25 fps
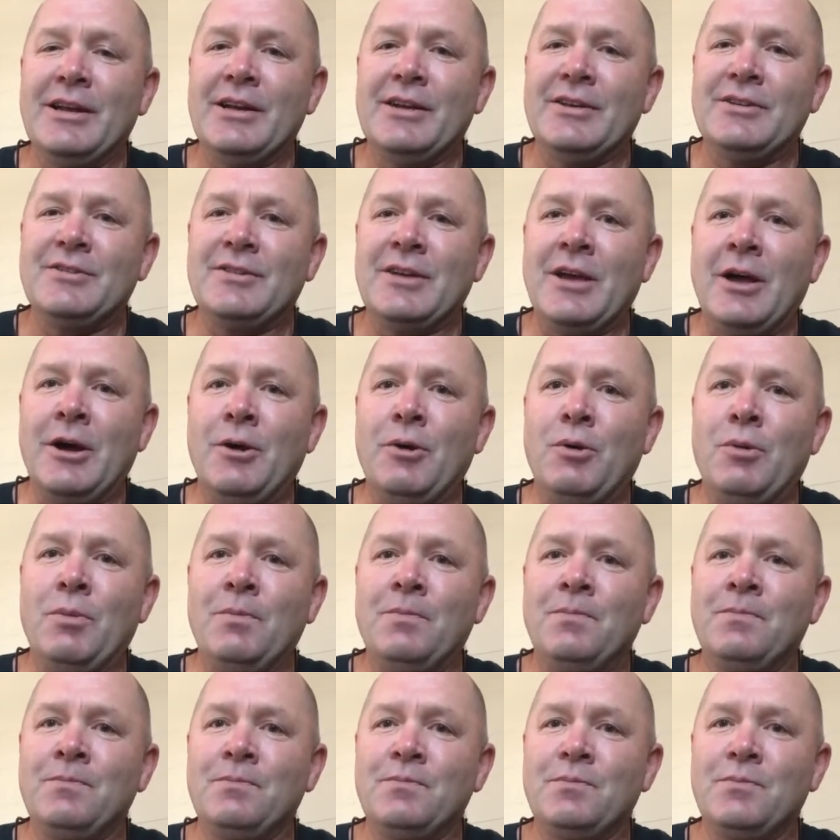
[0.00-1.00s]
So
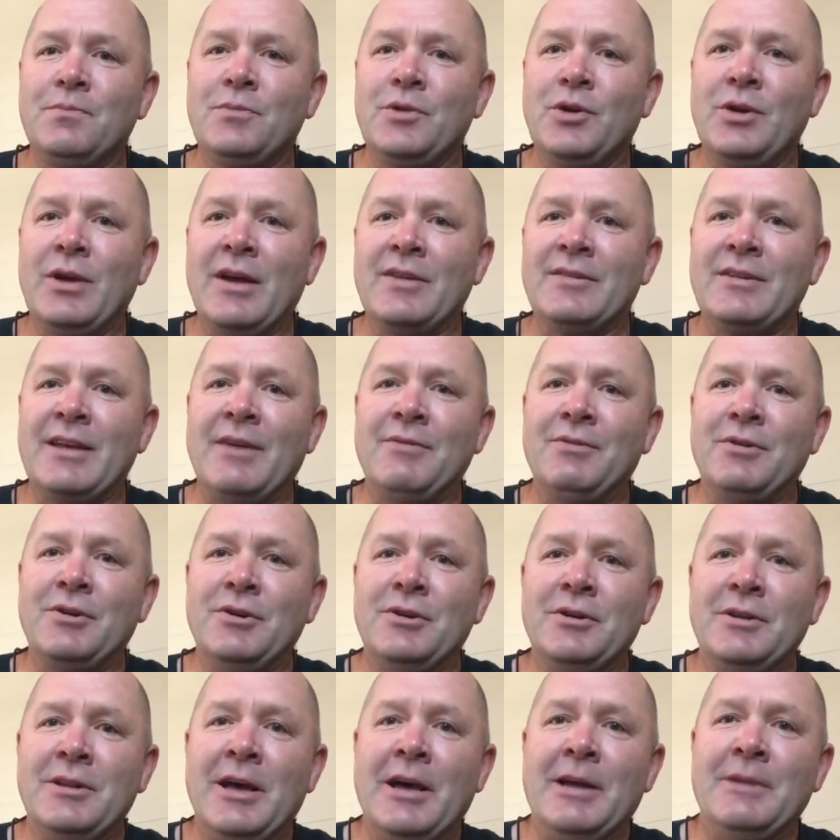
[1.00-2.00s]
you guys have a
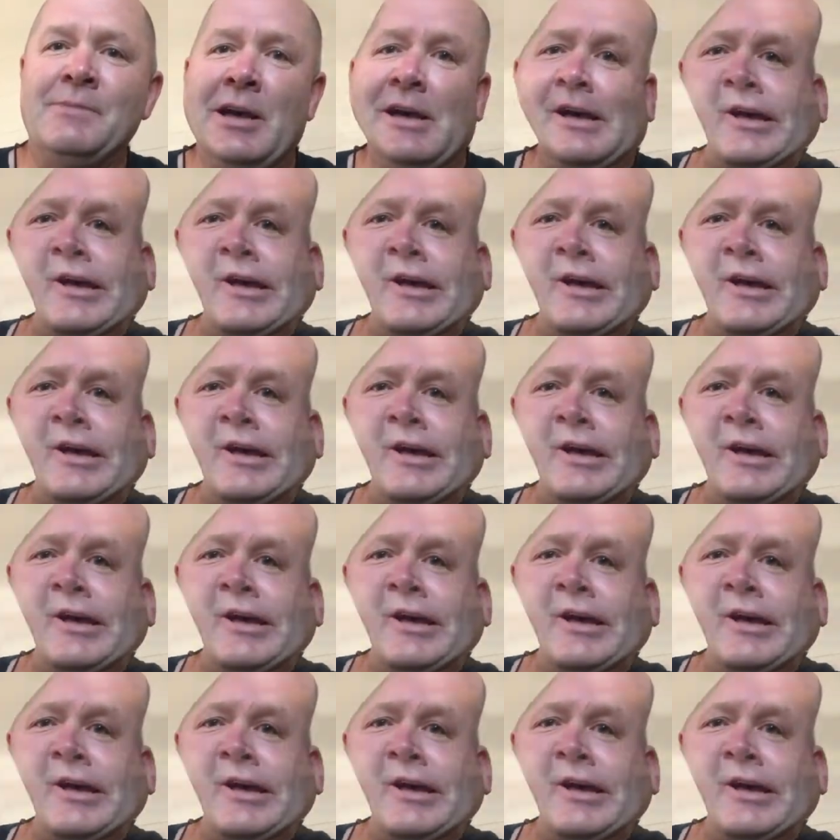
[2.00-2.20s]
good day.